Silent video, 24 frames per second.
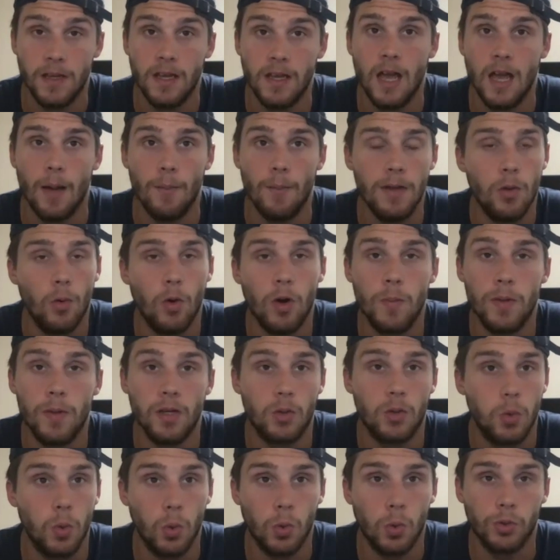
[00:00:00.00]
it would have been
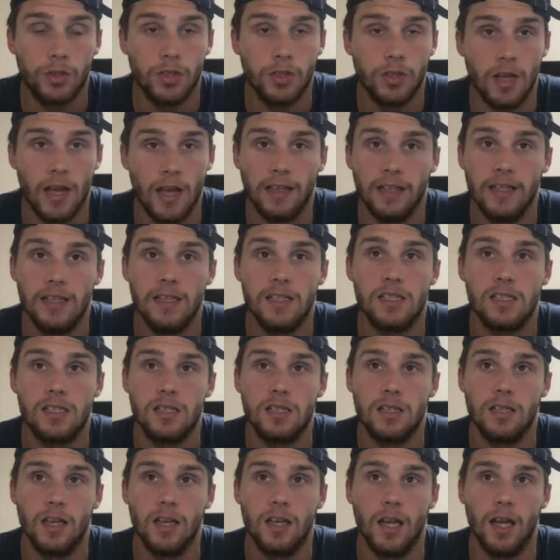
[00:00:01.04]
cool to at least
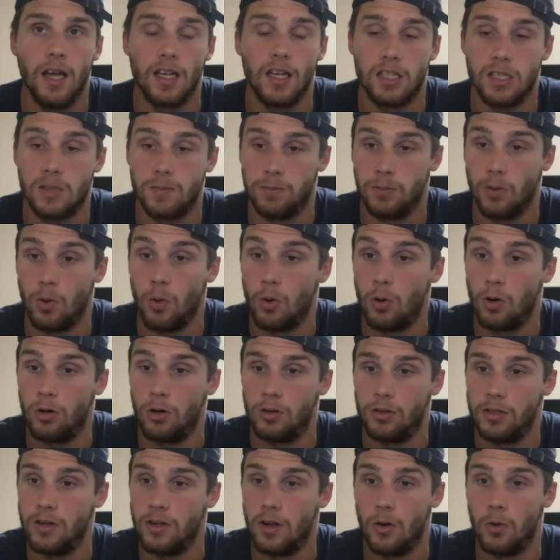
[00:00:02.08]
explore,
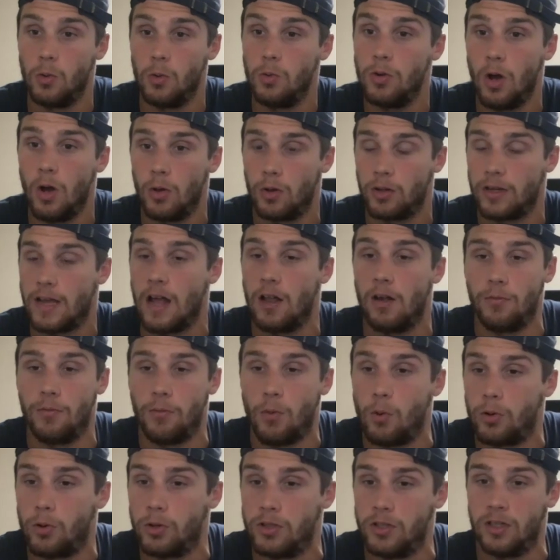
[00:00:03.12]
who knows,
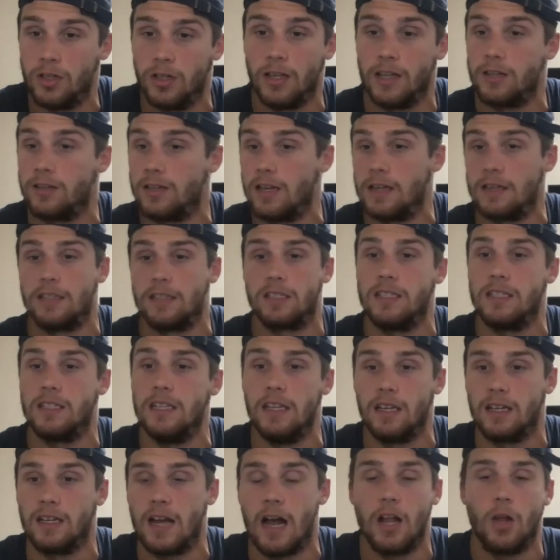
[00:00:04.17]
California, like you said,
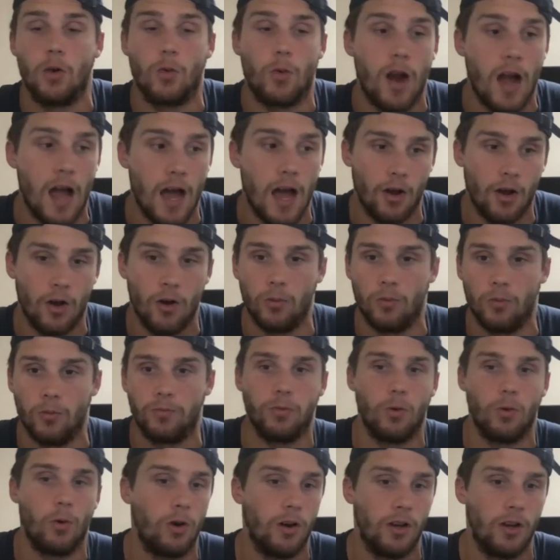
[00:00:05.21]
skiing, Colorado,
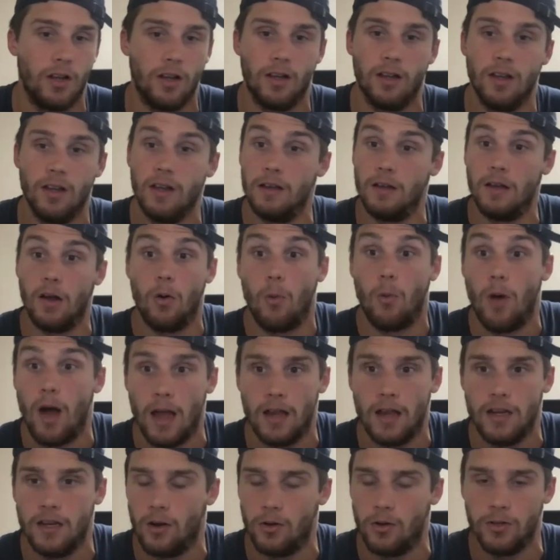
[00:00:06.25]
Florida.
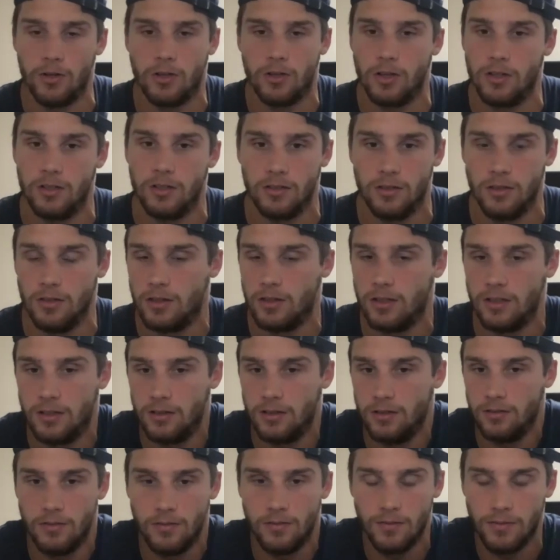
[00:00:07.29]
You could,
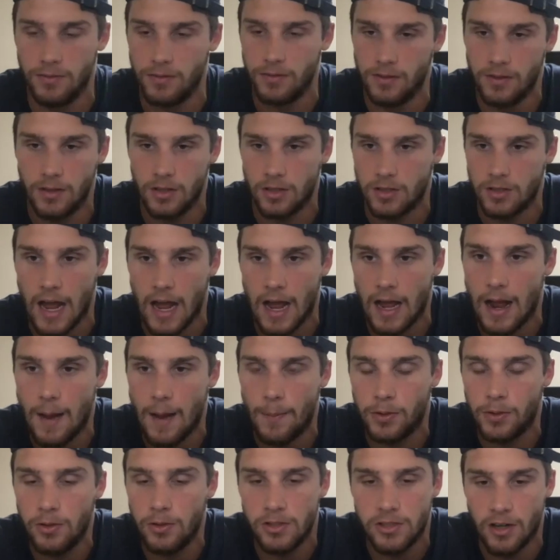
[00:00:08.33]
there's
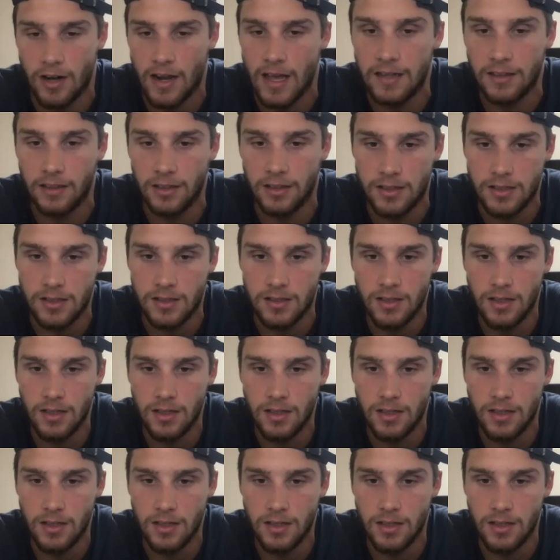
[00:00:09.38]
opportunities are endless.